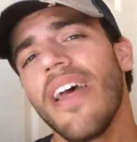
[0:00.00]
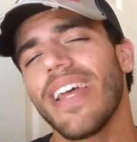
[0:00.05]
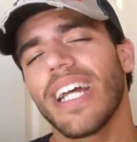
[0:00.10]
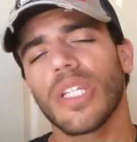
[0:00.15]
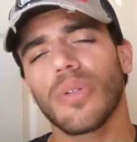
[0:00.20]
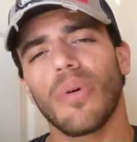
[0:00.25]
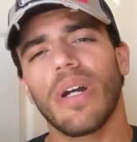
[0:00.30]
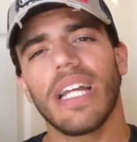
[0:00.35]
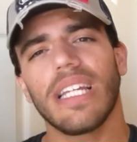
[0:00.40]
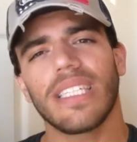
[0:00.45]

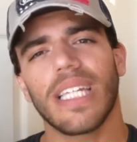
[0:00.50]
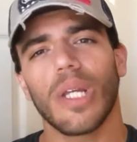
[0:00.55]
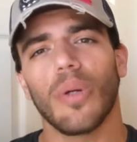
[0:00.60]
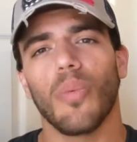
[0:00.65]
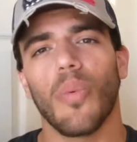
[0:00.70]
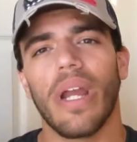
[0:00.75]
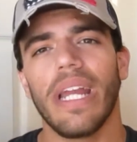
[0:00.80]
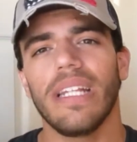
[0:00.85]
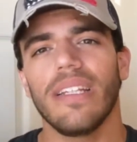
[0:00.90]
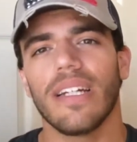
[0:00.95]
That's why I say
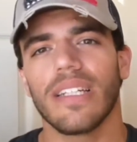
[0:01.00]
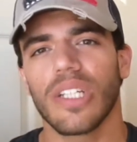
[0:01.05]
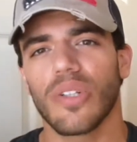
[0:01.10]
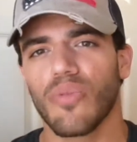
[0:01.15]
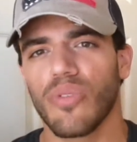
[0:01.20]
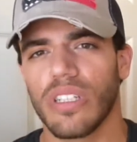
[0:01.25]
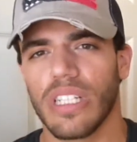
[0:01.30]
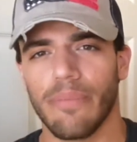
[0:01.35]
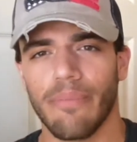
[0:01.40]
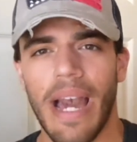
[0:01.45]
weight
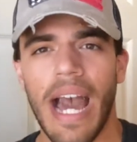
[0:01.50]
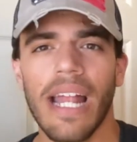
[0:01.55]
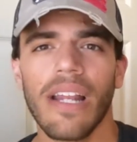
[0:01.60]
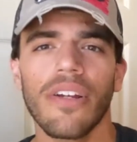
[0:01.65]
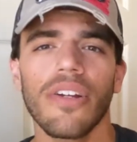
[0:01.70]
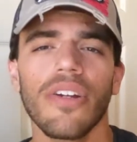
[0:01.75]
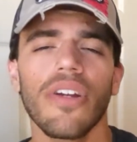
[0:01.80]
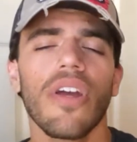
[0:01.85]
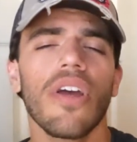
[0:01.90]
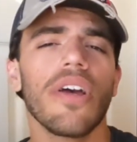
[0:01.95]
doesn't really
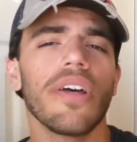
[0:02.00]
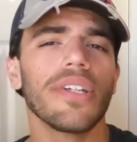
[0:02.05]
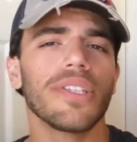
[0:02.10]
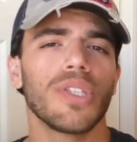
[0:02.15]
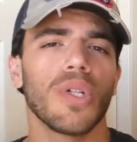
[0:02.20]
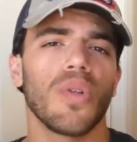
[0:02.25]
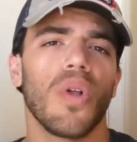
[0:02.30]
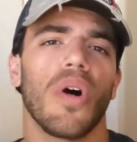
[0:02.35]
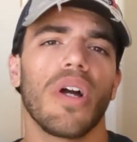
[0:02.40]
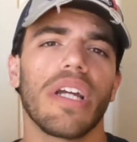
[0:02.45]
matter,
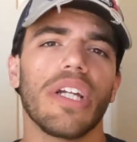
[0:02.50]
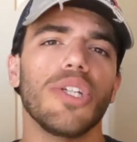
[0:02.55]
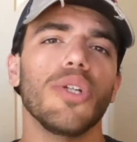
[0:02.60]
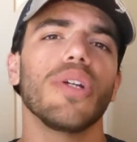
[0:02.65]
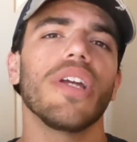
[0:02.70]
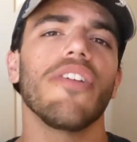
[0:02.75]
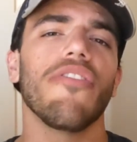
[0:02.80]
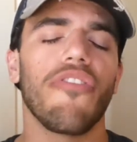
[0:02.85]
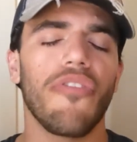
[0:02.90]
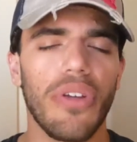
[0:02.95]
so long as you
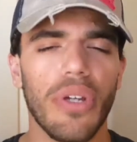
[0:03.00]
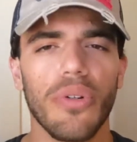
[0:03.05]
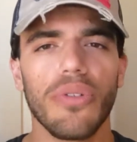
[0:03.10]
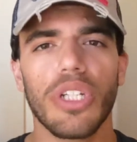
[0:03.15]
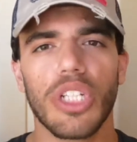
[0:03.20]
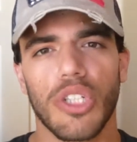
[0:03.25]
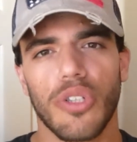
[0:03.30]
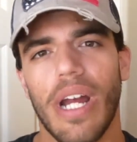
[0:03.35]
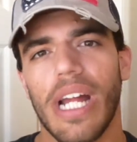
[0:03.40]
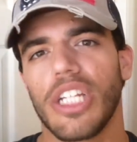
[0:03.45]
can feel
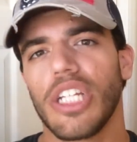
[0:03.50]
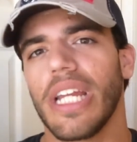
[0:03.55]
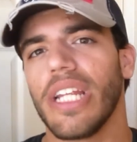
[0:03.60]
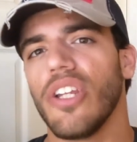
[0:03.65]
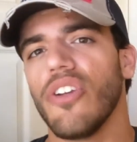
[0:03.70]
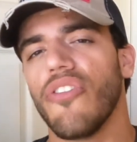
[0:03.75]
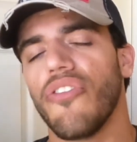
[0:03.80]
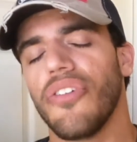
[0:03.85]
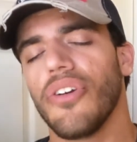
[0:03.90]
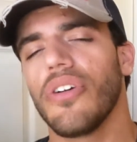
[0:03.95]
the stretch and
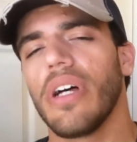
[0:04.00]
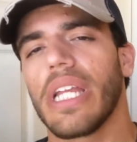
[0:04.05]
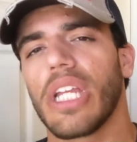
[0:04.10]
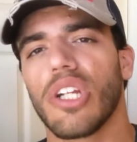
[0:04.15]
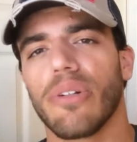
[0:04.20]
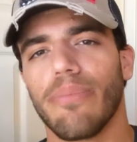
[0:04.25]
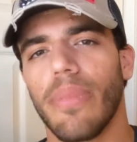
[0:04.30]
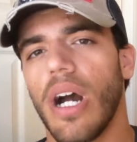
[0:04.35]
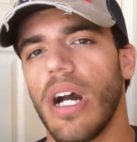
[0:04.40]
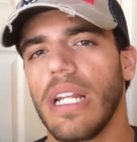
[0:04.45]
you feel like
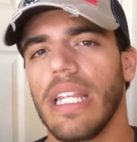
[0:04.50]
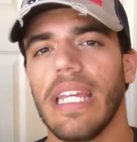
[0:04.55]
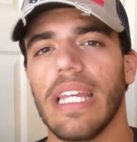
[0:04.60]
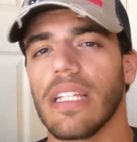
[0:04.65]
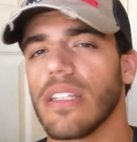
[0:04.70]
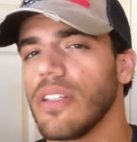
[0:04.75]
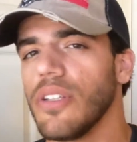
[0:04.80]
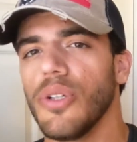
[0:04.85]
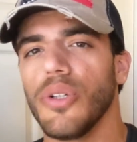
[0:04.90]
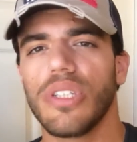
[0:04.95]
your body
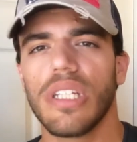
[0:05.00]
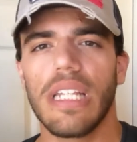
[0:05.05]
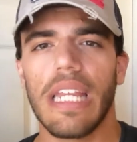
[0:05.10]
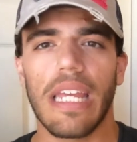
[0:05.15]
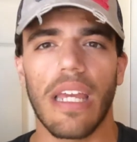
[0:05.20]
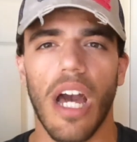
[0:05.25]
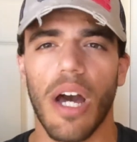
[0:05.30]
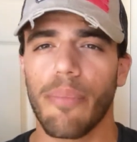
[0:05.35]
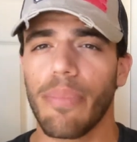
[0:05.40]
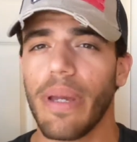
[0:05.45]
is
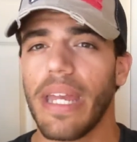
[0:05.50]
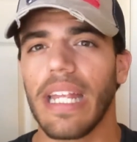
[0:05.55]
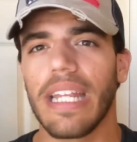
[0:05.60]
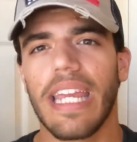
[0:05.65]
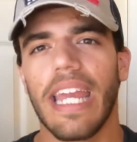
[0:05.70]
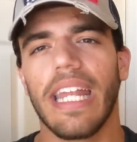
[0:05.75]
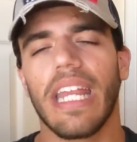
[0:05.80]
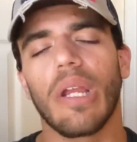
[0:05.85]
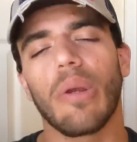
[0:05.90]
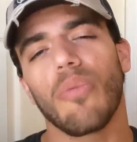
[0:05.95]
loosening up and
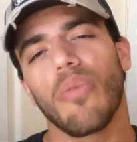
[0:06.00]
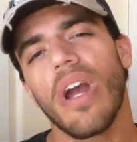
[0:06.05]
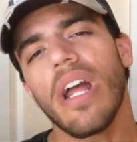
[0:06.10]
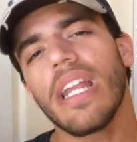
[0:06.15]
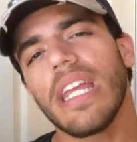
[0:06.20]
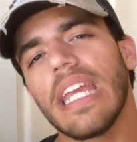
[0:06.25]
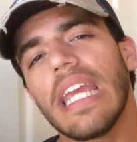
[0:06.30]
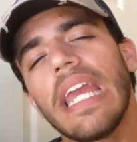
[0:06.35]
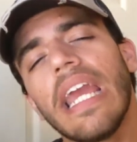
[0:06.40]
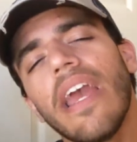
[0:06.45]
getting
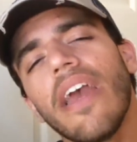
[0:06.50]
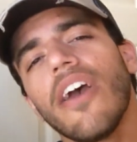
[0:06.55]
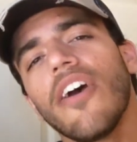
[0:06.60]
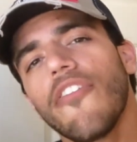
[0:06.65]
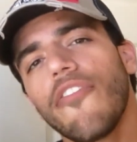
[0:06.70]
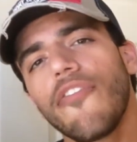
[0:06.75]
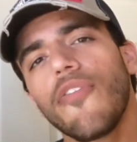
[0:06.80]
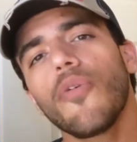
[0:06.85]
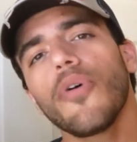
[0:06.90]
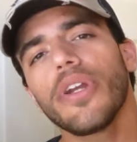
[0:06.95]
ready
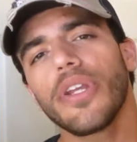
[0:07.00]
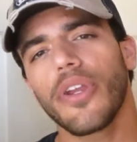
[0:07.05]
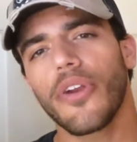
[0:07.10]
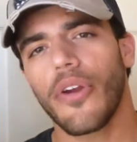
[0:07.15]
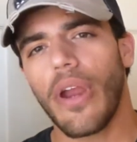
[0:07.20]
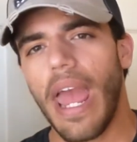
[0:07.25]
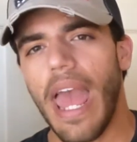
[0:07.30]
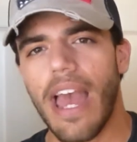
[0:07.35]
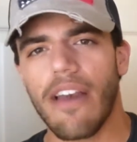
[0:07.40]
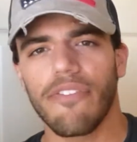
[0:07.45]
for
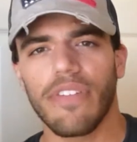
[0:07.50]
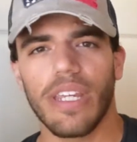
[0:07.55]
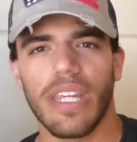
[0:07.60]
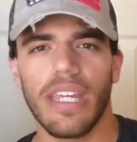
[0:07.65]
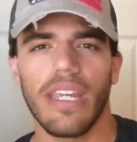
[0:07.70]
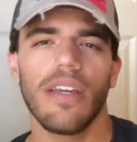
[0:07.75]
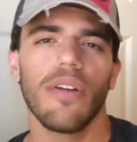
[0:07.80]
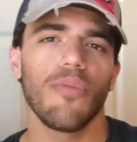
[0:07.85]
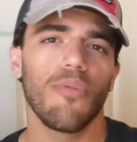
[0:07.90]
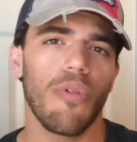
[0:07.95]
your
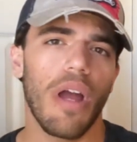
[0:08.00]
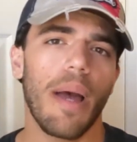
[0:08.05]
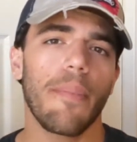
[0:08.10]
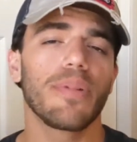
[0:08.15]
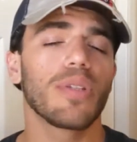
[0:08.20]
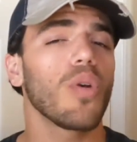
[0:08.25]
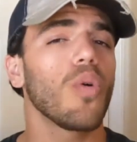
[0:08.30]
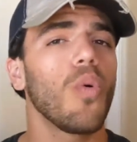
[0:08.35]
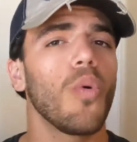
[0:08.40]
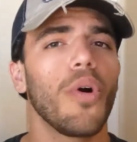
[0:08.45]
heavy
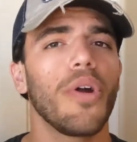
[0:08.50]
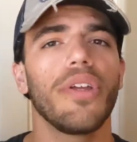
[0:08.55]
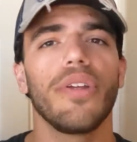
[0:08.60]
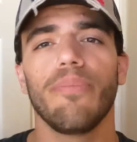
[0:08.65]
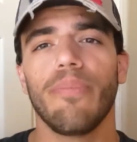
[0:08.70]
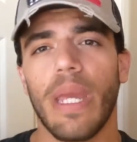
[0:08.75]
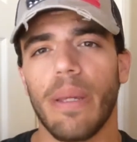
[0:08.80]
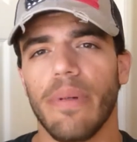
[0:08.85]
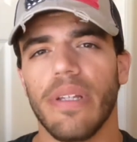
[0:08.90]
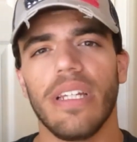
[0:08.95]
reps, or
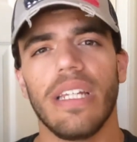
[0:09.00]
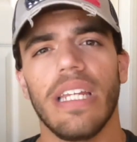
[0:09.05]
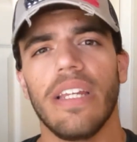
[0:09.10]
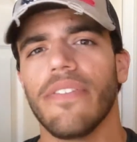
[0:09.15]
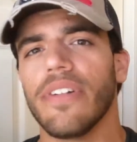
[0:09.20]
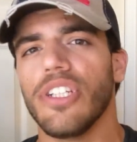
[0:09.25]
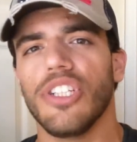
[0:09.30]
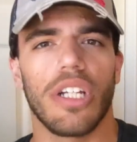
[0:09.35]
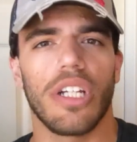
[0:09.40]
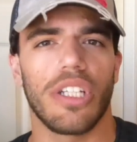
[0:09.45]
maybe
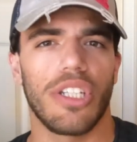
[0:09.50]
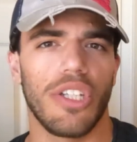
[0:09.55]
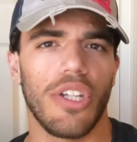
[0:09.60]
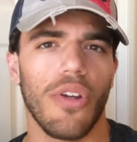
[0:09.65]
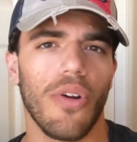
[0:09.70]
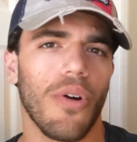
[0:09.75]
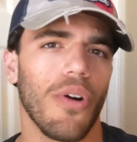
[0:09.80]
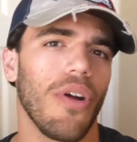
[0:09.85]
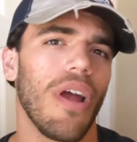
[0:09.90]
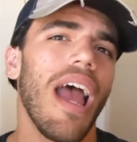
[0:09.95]
even just
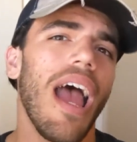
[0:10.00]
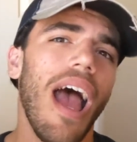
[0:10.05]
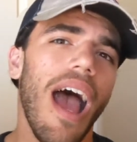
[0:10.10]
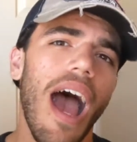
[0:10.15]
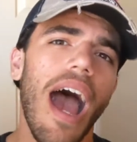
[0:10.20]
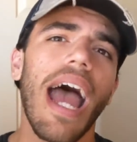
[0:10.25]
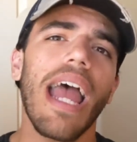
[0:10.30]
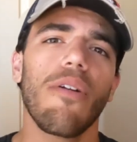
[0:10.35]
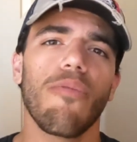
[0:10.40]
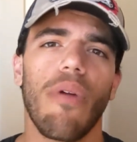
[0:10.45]
your
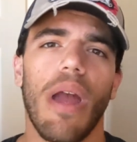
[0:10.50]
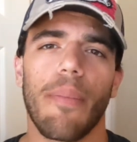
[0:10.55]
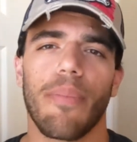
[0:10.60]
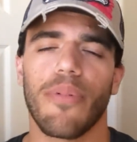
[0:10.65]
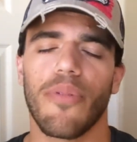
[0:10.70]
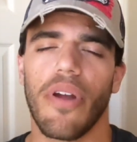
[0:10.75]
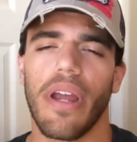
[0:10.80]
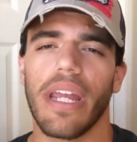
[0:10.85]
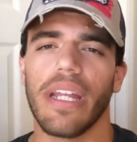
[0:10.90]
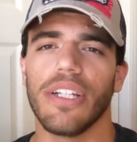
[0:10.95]
high rep
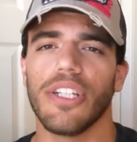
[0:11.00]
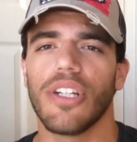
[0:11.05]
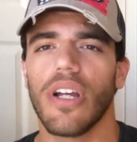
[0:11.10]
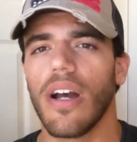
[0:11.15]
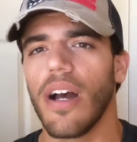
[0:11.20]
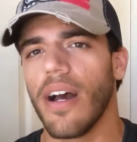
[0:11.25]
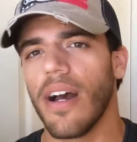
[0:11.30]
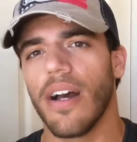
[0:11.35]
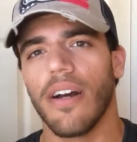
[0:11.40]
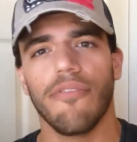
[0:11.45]
range
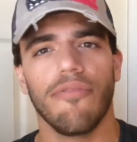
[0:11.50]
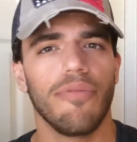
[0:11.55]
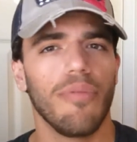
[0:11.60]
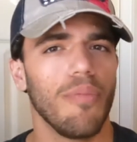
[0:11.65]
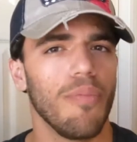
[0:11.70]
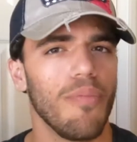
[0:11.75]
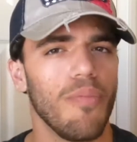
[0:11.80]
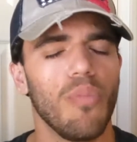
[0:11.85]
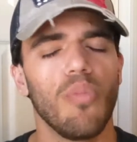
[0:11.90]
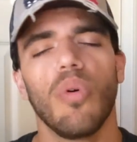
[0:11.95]
of
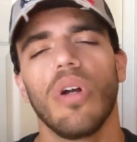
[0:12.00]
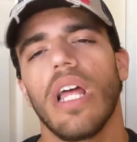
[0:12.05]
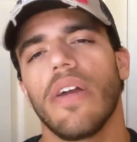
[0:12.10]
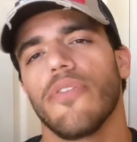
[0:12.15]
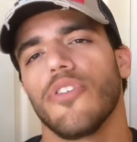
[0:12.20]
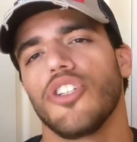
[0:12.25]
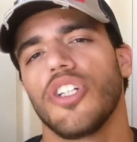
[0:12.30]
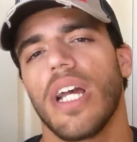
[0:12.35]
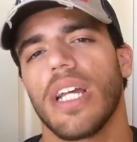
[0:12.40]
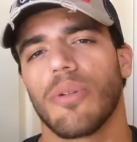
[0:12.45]

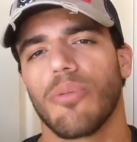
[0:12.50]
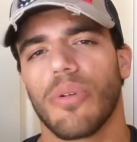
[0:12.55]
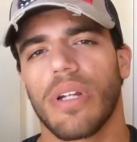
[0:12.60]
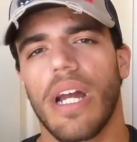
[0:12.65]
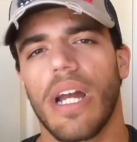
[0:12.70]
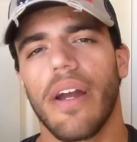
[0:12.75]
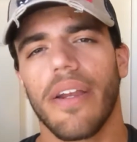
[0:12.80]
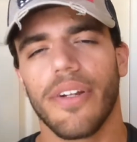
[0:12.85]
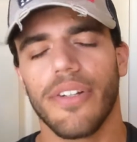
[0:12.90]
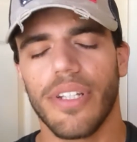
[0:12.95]
whatever chest
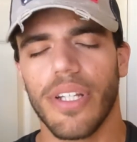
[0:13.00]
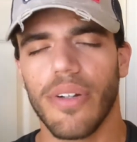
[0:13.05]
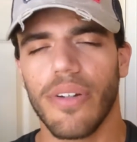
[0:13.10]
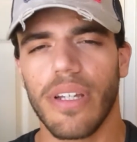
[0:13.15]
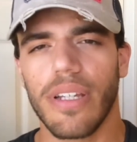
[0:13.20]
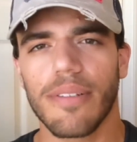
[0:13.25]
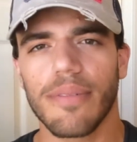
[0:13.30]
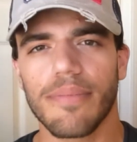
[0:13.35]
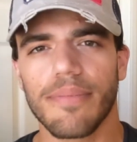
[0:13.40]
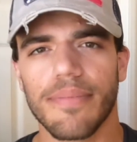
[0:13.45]
workout you're
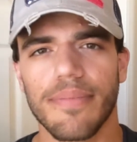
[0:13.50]
doing.